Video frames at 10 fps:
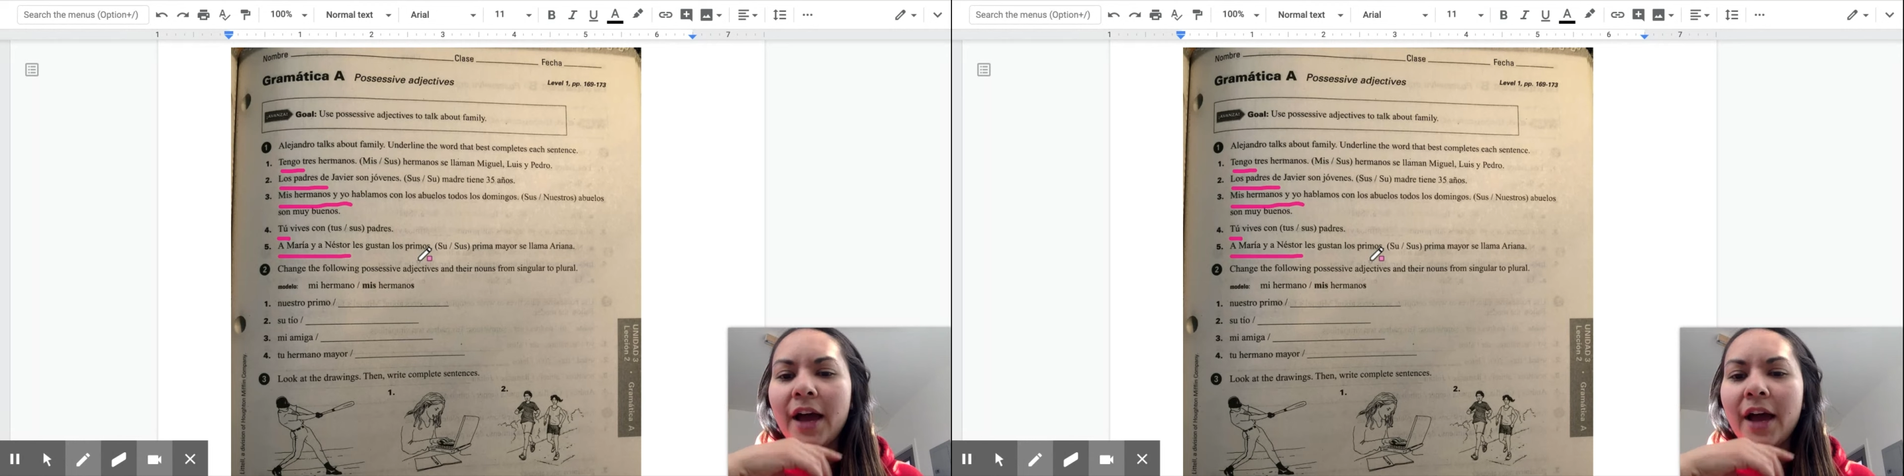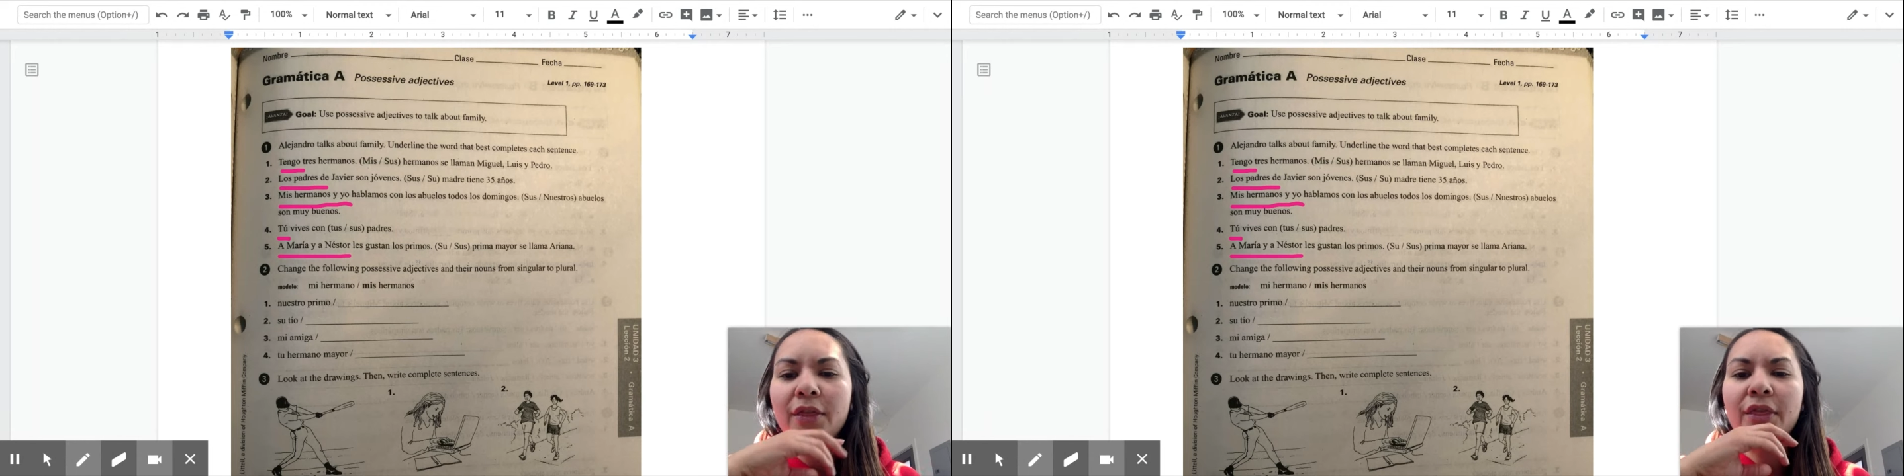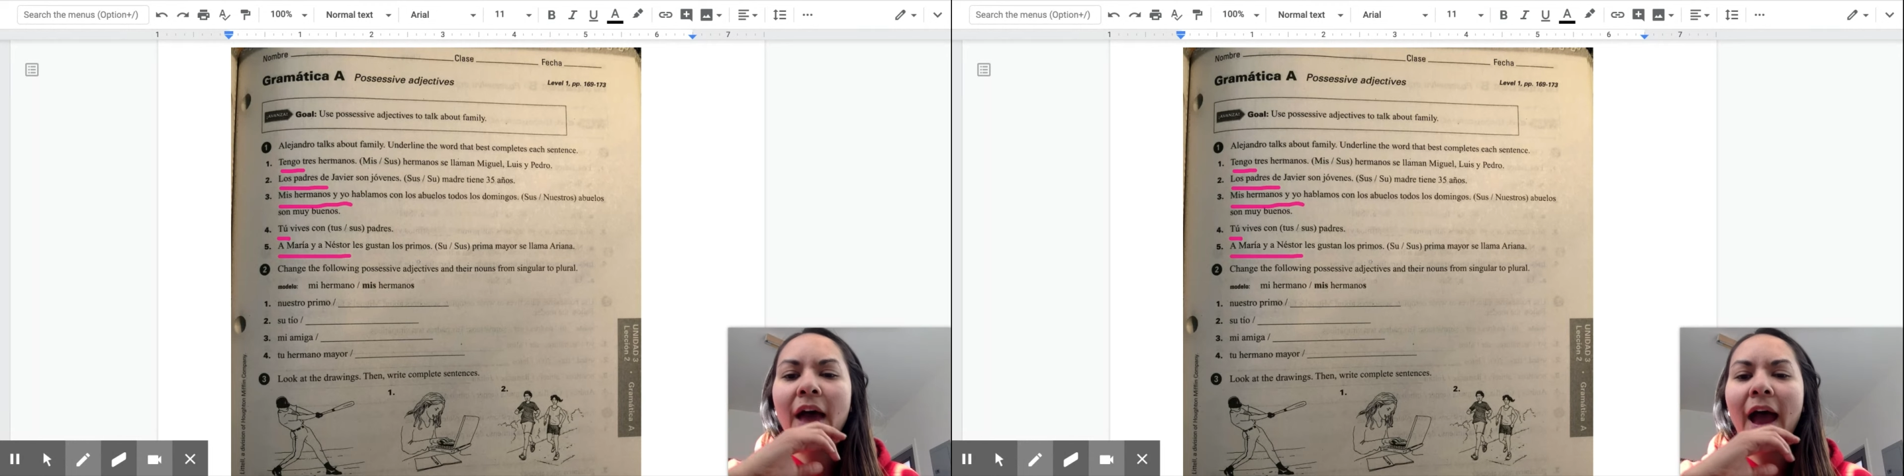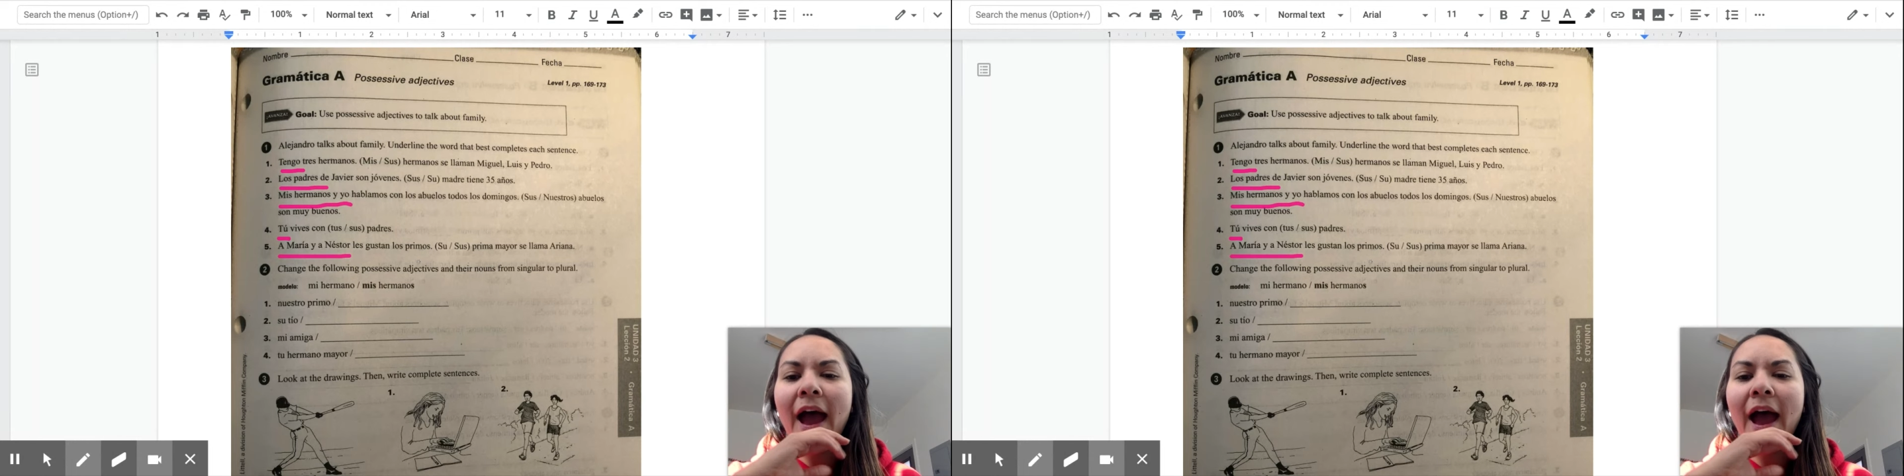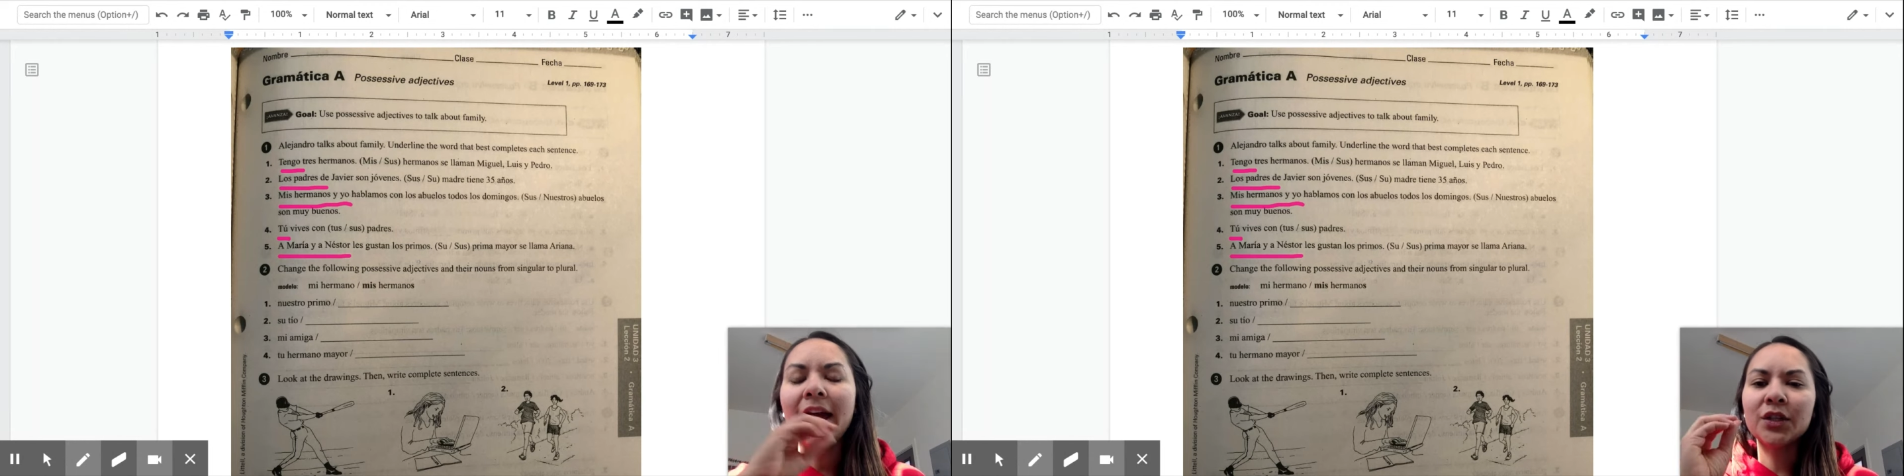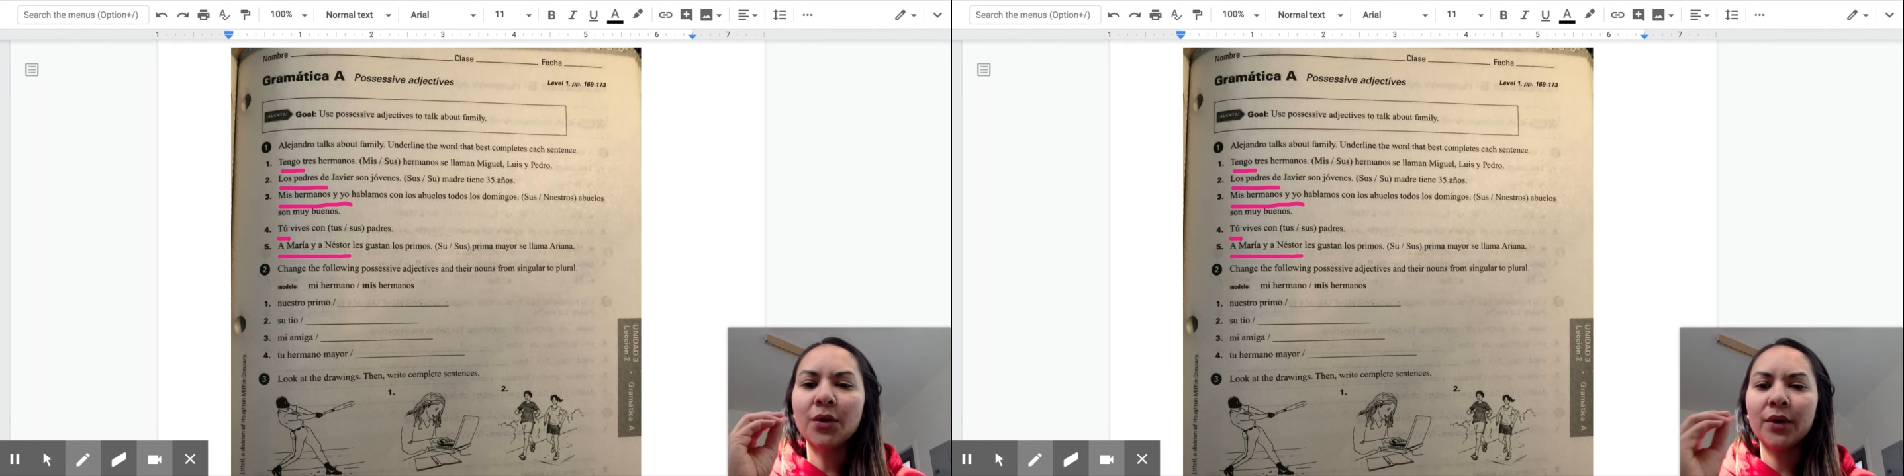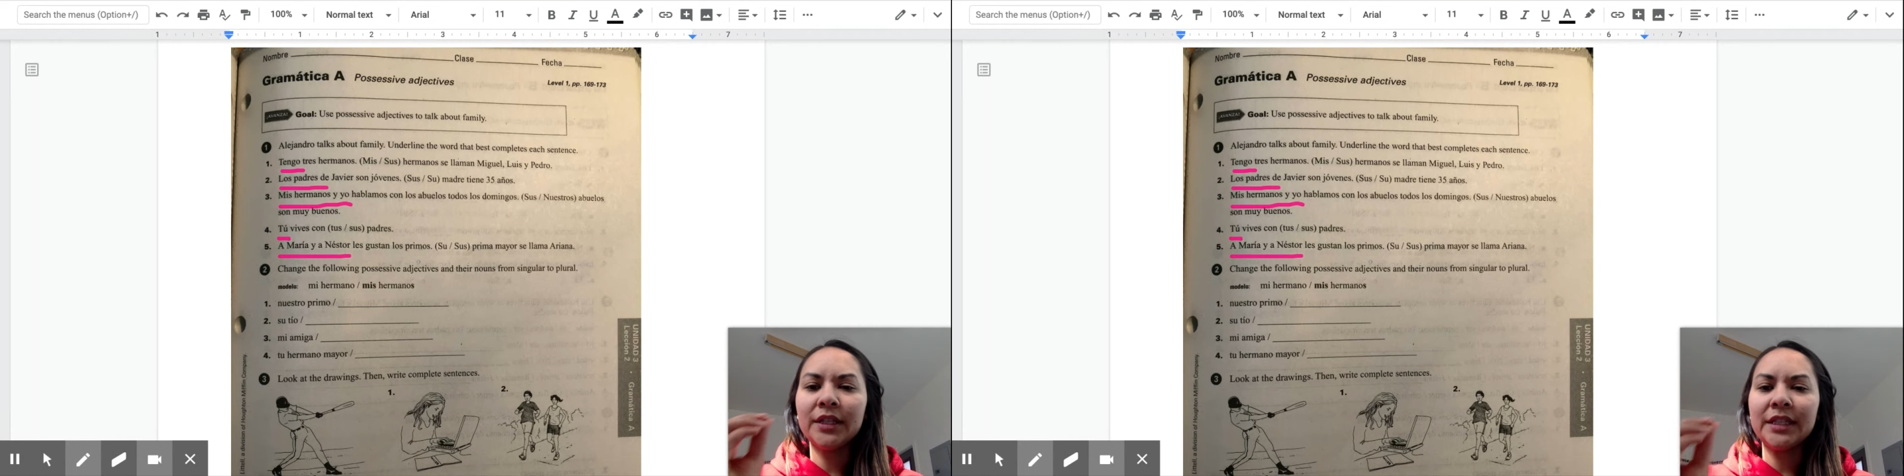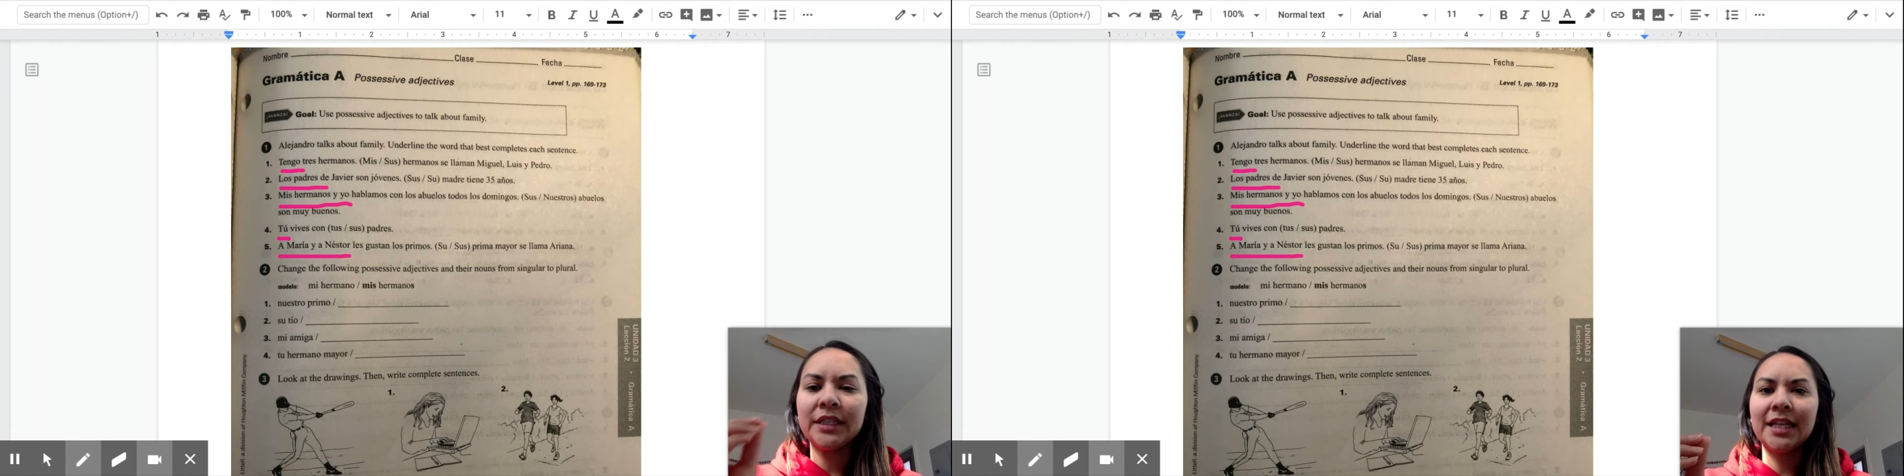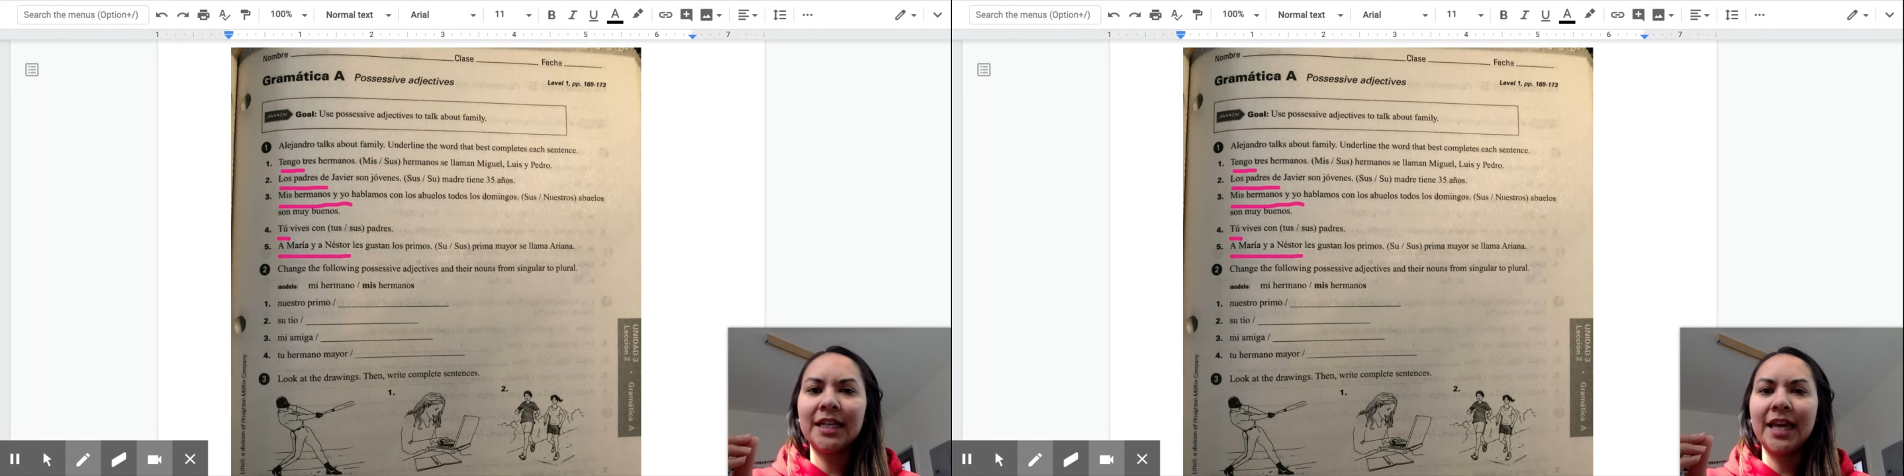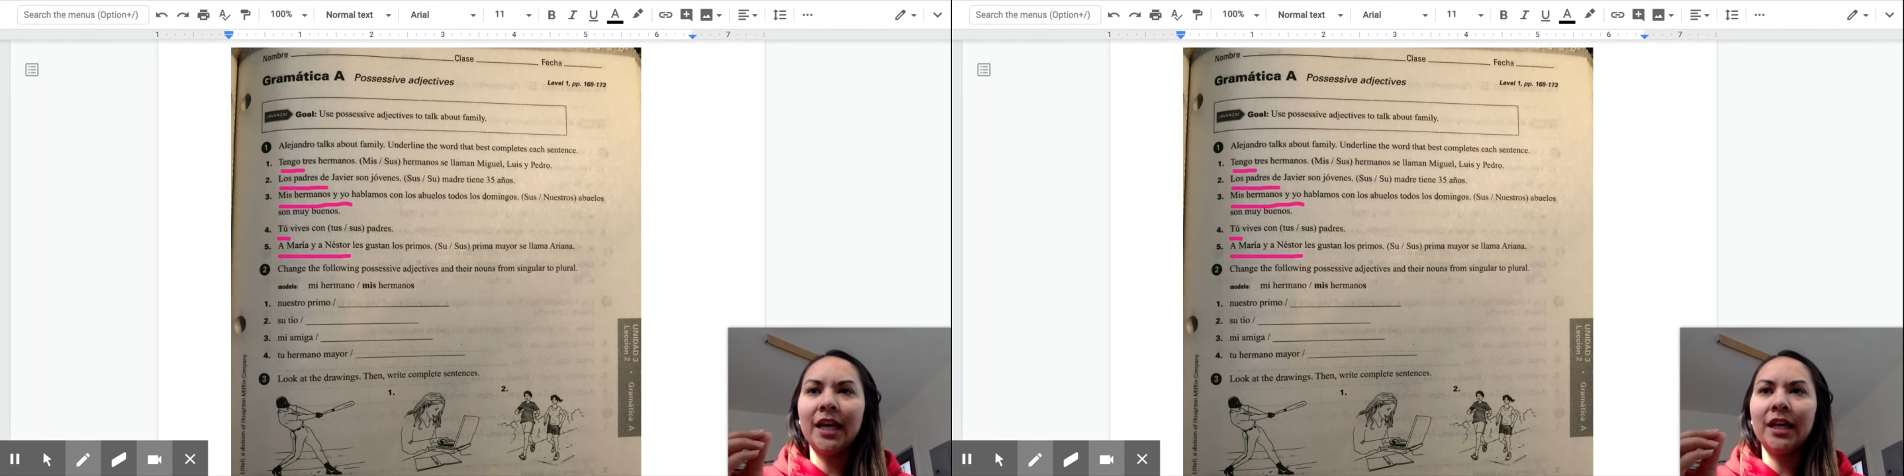That is going to
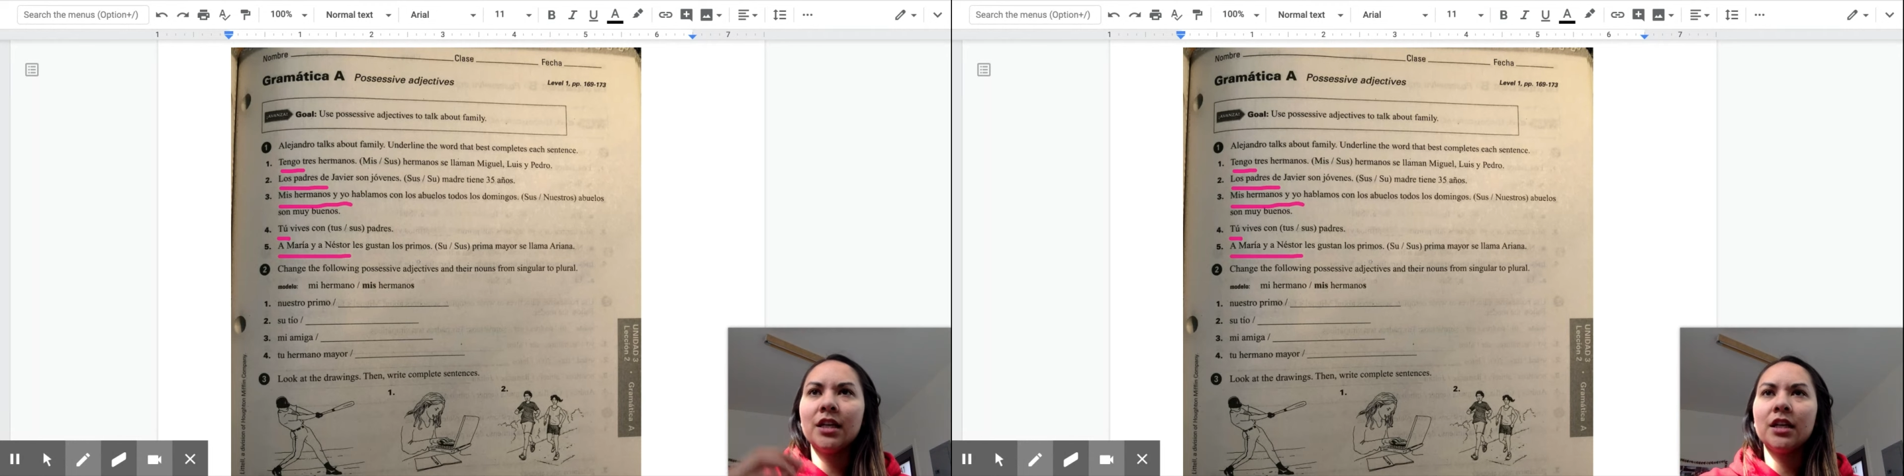indicate